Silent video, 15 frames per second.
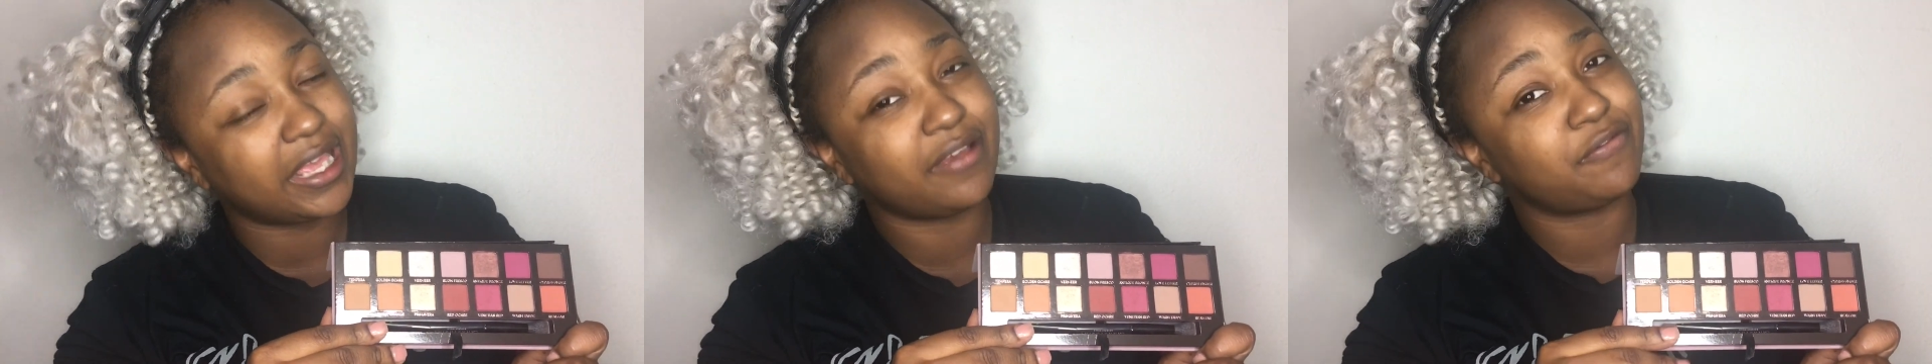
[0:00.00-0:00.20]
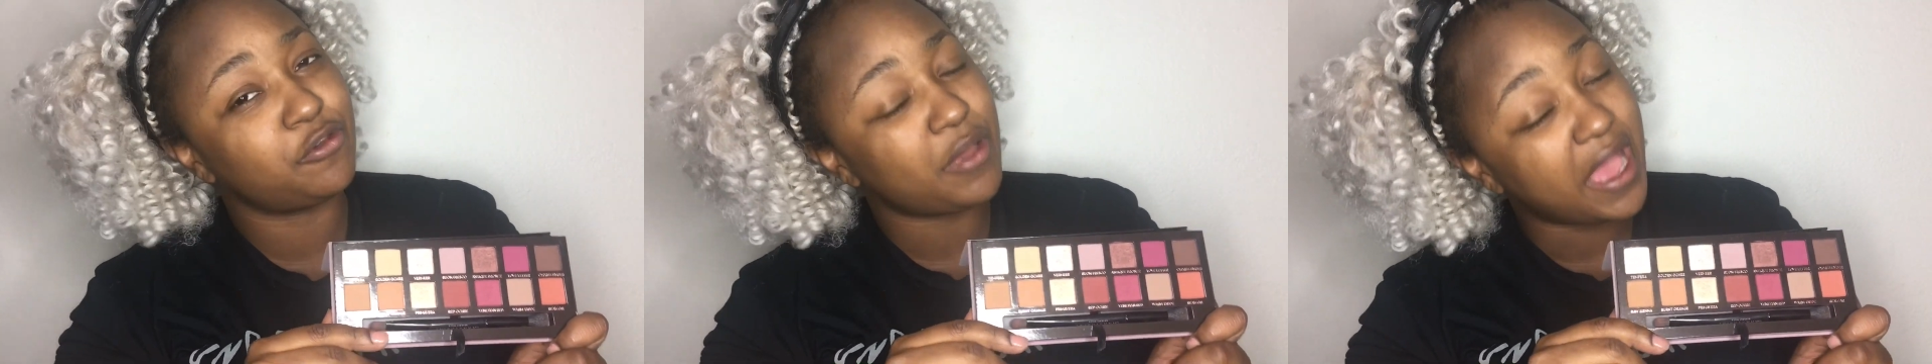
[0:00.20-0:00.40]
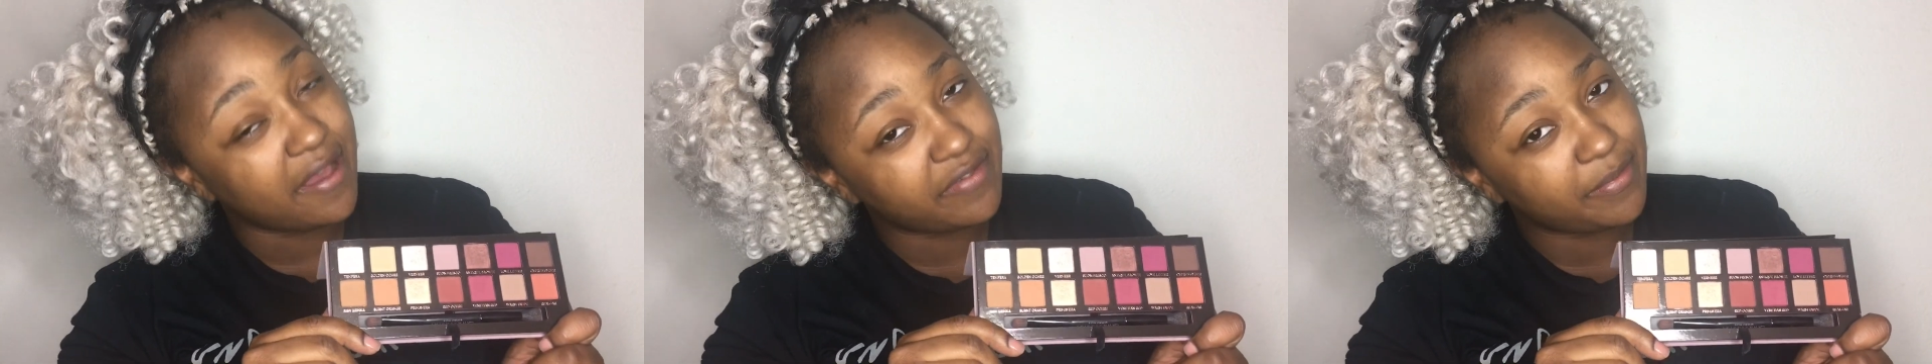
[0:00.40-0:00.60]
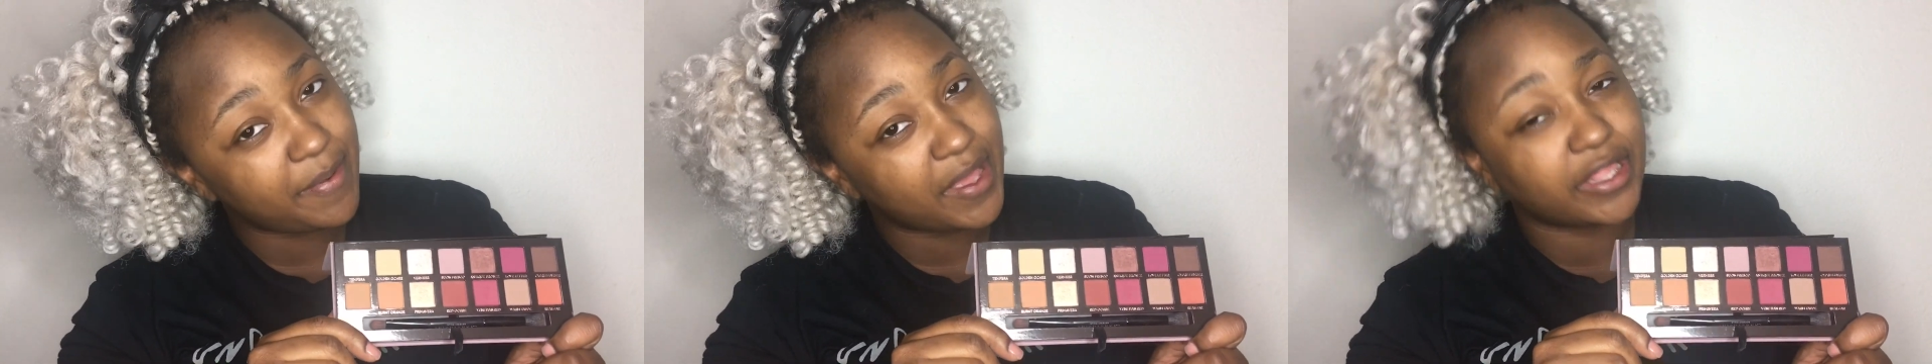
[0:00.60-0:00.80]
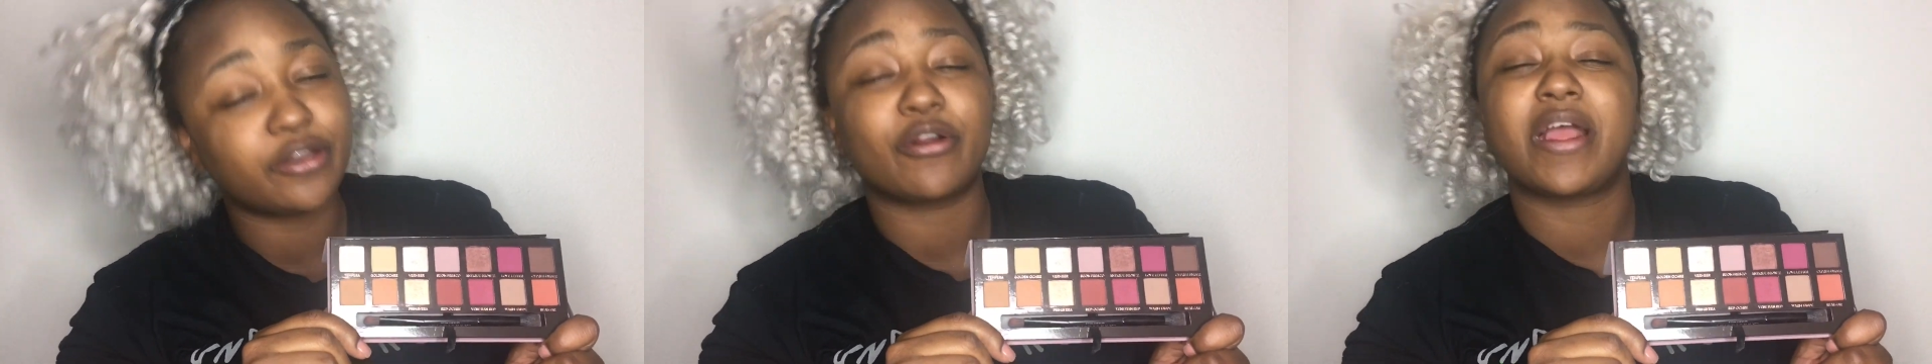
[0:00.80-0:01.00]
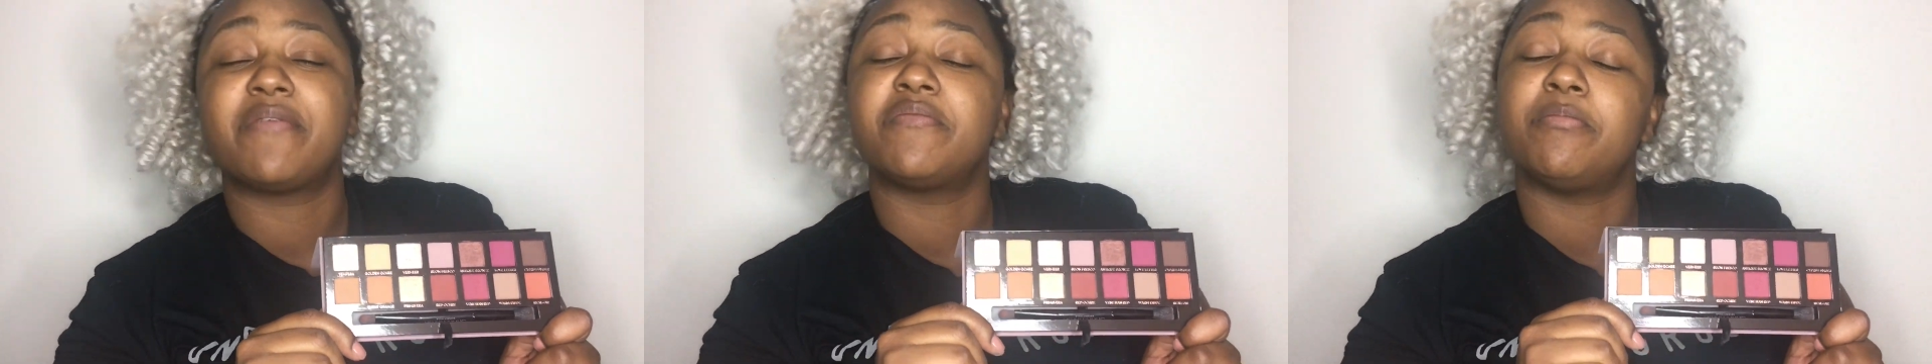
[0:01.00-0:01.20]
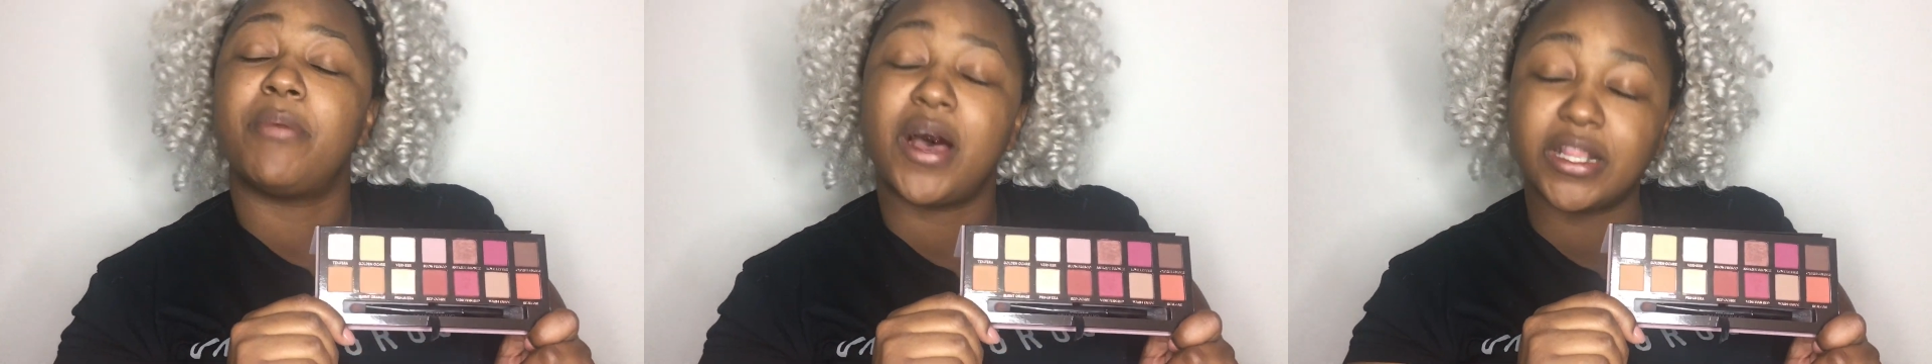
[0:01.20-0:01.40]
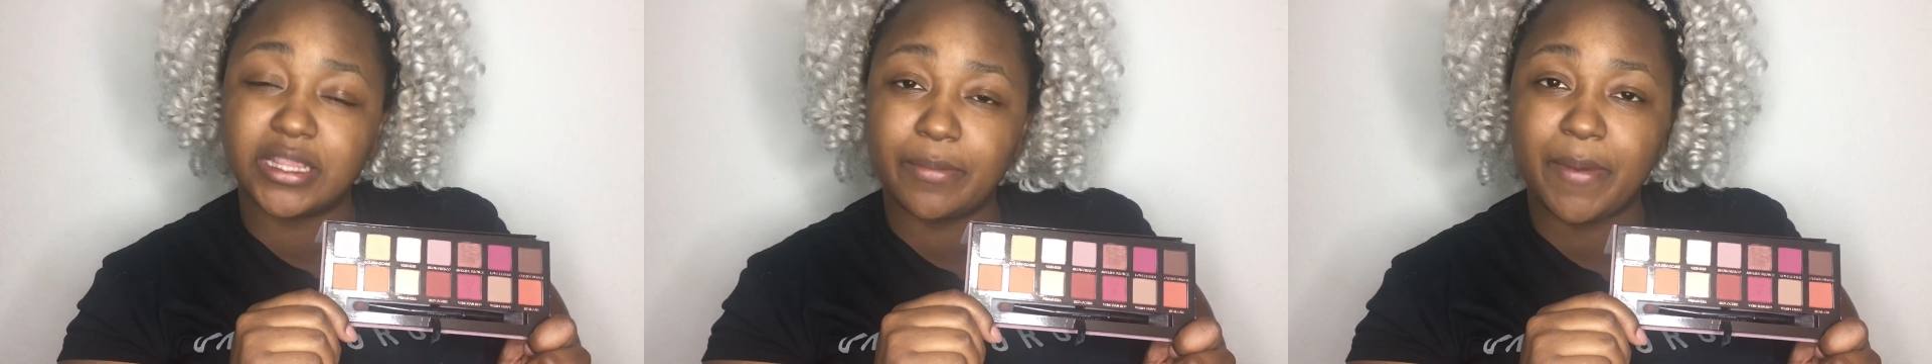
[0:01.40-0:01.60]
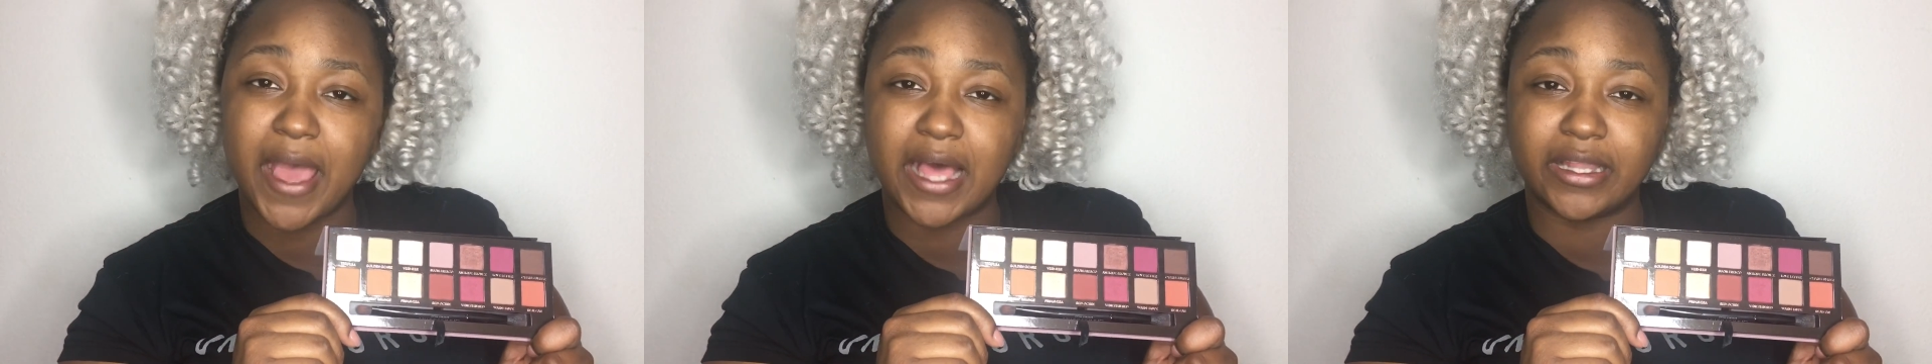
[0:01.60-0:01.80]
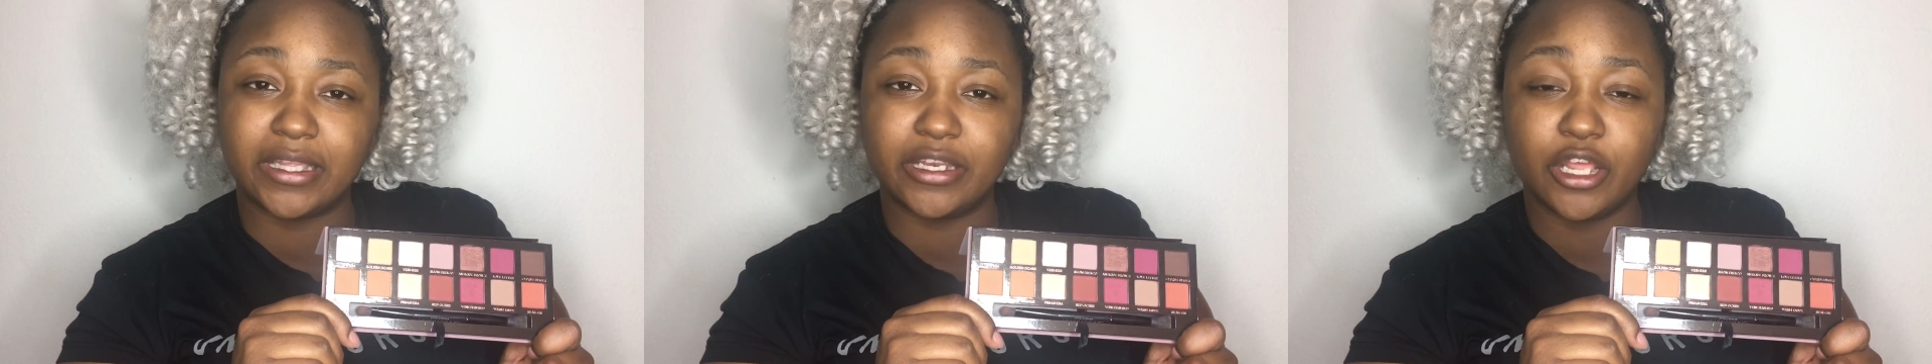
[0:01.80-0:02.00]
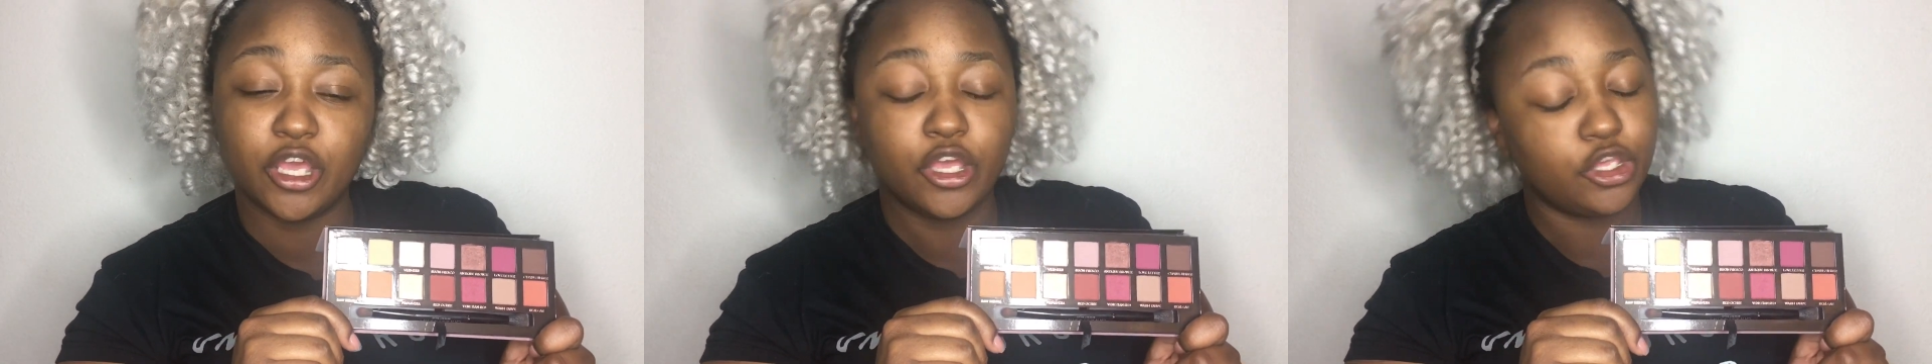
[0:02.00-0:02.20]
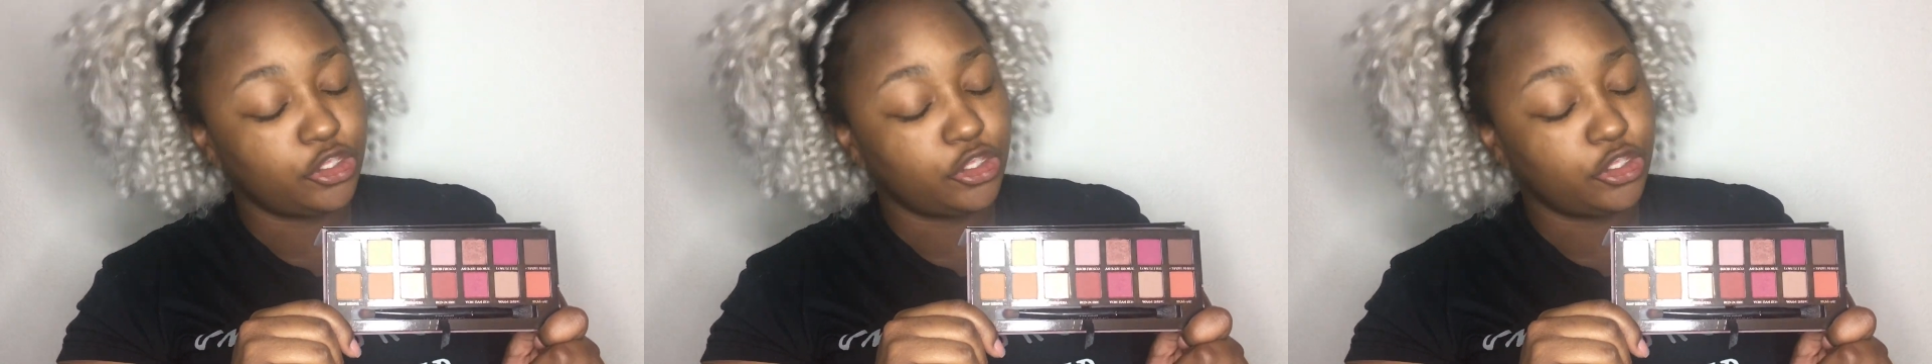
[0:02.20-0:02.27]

if you have the palette or haven't bought the palette,